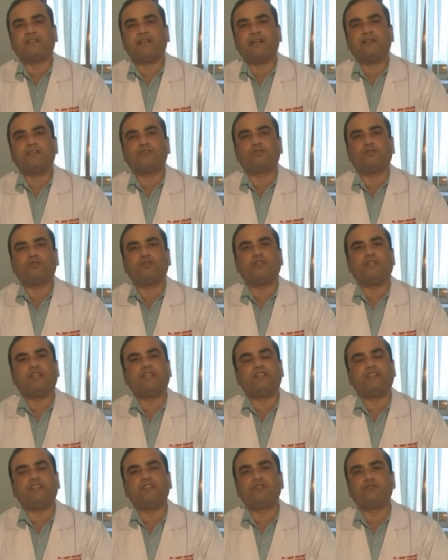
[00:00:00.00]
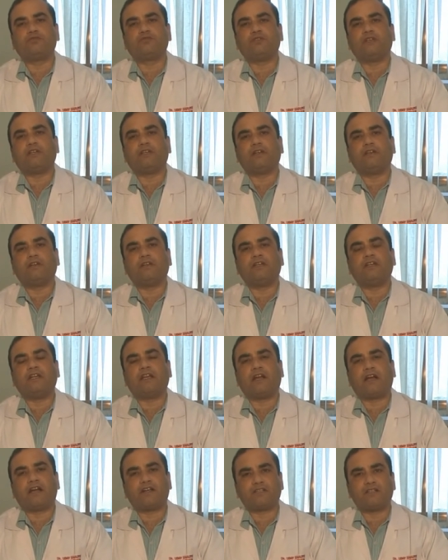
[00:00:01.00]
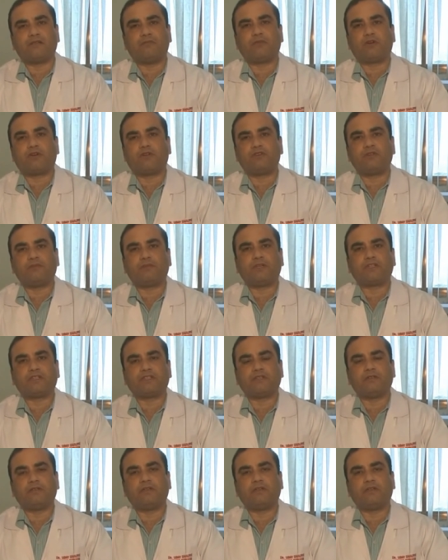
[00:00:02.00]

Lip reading: and so they reach to in a large number of the patient,